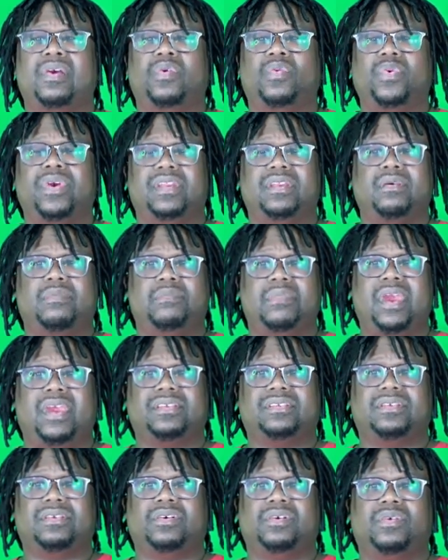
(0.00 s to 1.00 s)
went to
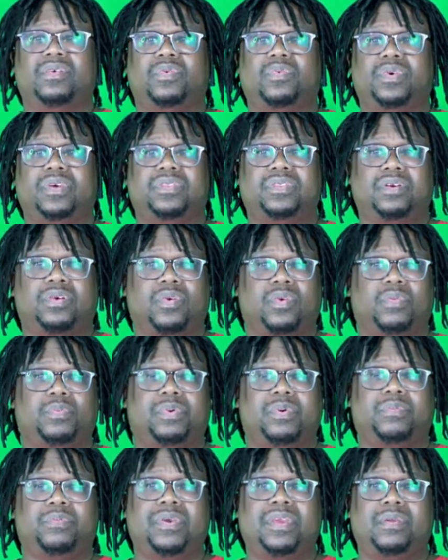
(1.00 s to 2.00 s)
Mexico with a group
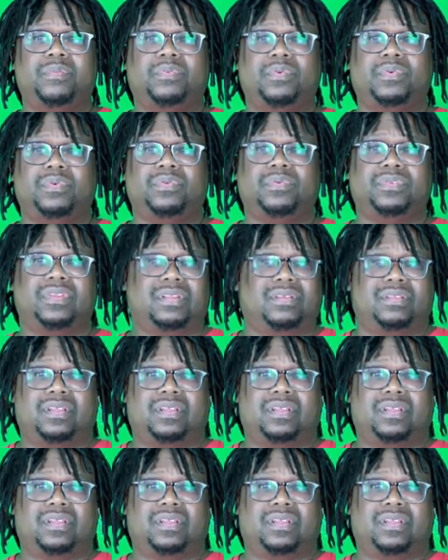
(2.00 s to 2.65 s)
of people.